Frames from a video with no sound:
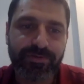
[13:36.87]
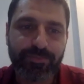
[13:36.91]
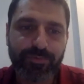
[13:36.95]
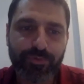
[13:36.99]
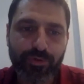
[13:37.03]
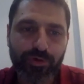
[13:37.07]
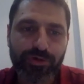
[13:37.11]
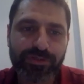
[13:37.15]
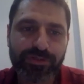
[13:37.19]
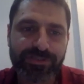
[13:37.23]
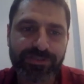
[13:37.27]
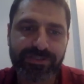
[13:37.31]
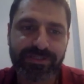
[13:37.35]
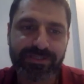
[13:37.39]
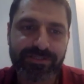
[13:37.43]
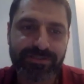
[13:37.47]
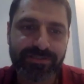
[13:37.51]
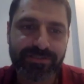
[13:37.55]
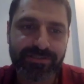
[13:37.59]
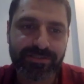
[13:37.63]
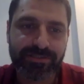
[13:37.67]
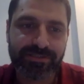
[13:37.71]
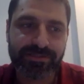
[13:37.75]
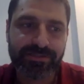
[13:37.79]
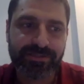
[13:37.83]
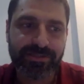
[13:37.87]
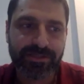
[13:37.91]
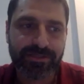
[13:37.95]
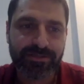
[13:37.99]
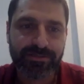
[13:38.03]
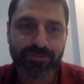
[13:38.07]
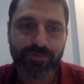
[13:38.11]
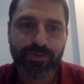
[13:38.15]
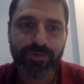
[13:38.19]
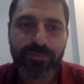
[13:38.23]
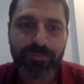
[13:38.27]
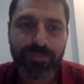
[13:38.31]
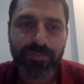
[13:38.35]
process is like to
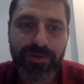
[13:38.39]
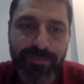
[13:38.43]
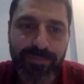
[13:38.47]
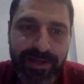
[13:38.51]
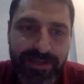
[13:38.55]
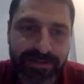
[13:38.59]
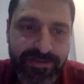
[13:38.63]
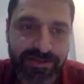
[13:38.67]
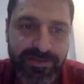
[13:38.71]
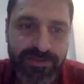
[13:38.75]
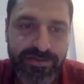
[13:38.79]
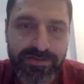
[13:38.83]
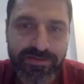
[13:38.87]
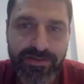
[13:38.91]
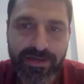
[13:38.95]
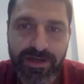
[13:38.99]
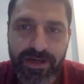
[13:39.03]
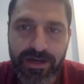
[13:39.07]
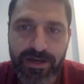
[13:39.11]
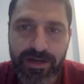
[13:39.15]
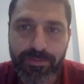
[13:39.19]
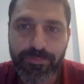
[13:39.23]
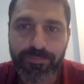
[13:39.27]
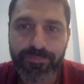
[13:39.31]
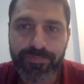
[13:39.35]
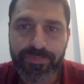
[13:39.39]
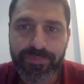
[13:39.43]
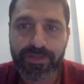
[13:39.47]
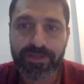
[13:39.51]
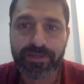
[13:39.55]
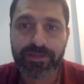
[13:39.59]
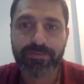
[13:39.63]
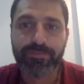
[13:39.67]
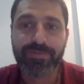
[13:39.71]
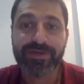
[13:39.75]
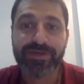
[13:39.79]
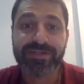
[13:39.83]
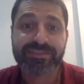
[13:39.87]
implement it
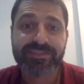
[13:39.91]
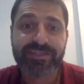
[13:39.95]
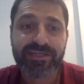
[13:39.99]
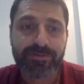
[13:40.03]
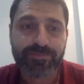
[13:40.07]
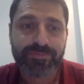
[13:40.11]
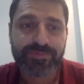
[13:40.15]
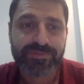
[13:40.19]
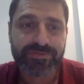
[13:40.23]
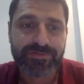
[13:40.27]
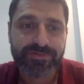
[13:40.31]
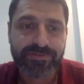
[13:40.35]
by steps.